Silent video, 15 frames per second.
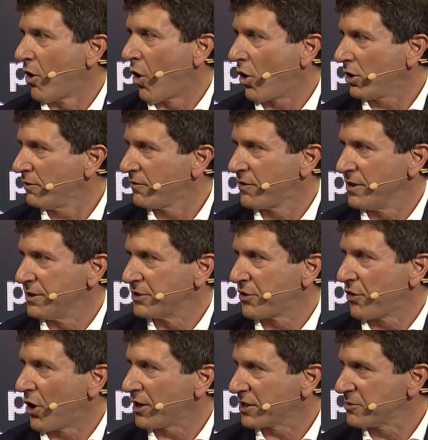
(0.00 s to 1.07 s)
all of these
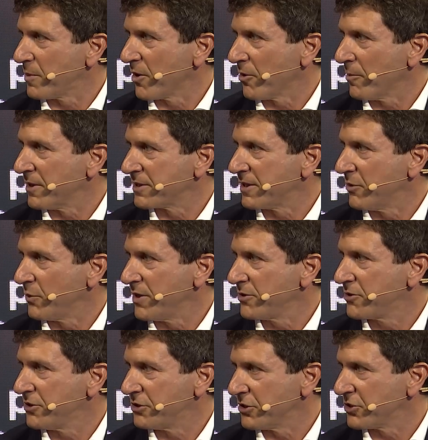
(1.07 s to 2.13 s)
thought experiments that we
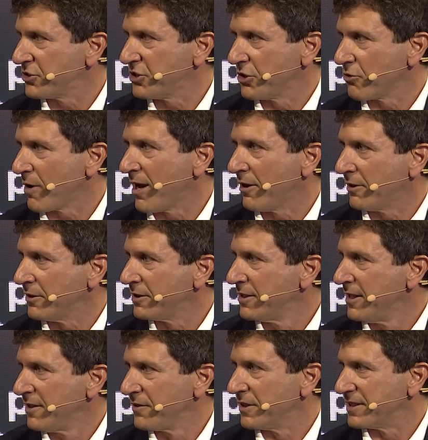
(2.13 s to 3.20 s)
used to just sit around
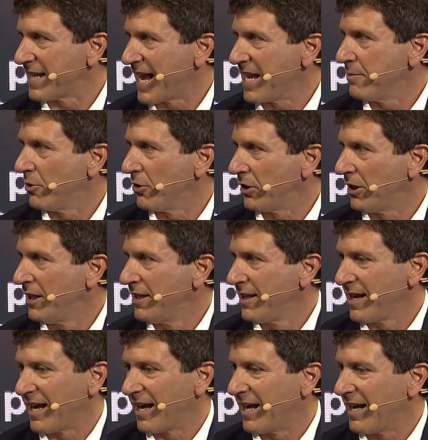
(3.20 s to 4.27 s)
the table
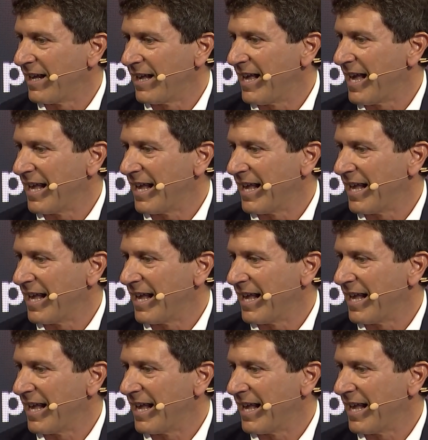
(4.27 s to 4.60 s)
uh,